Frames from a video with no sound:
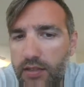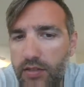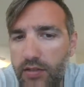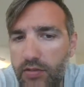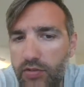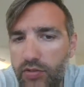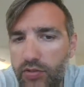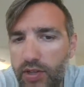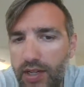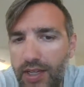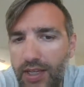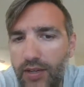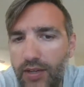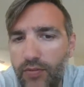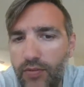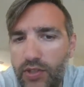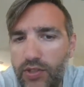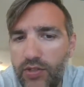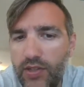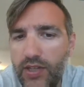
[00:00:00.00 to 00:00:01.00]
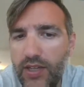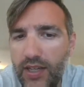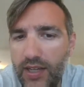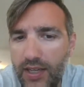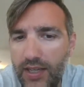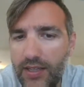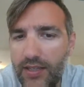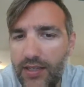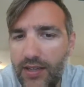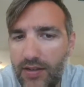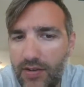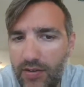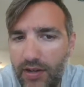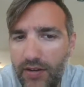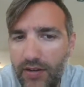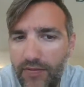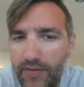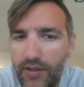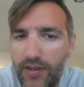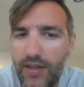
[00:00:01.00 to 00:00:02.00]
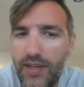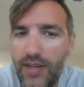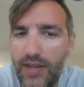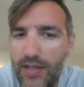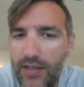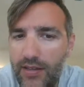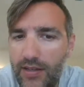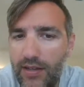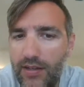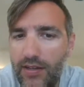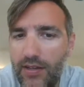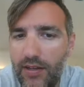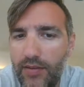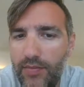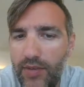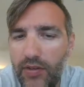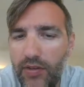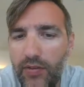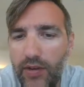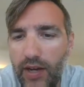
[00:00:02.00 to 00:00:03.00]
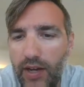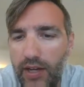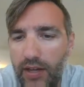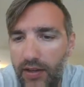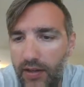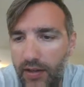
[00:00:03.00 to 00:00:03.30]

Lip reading: So try to get what you can get done on it. If you can get it done, that'll be great.